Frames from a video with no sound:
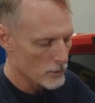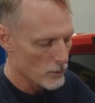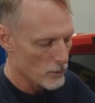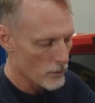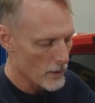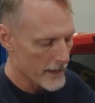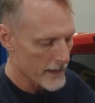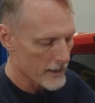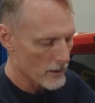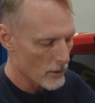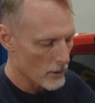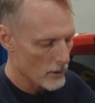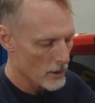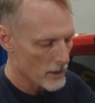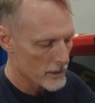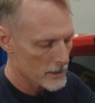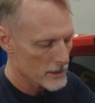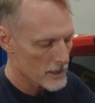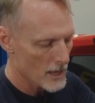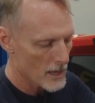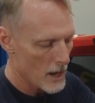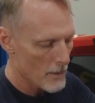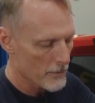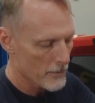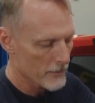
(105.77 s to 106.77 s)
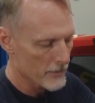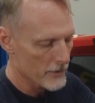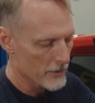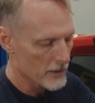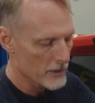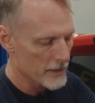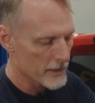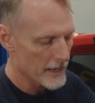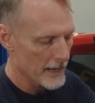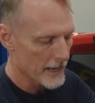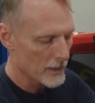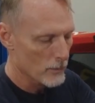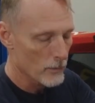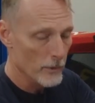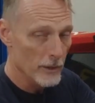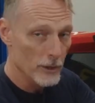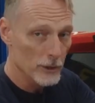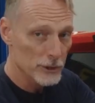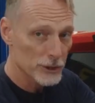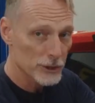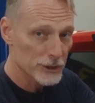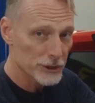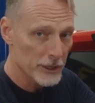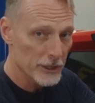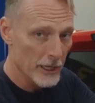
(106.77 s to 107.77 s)
right on top of your deck rail
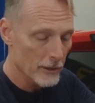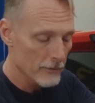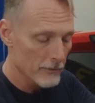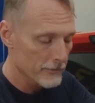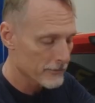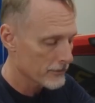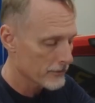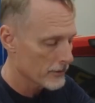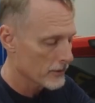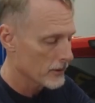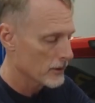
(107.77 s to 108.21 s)
shelf.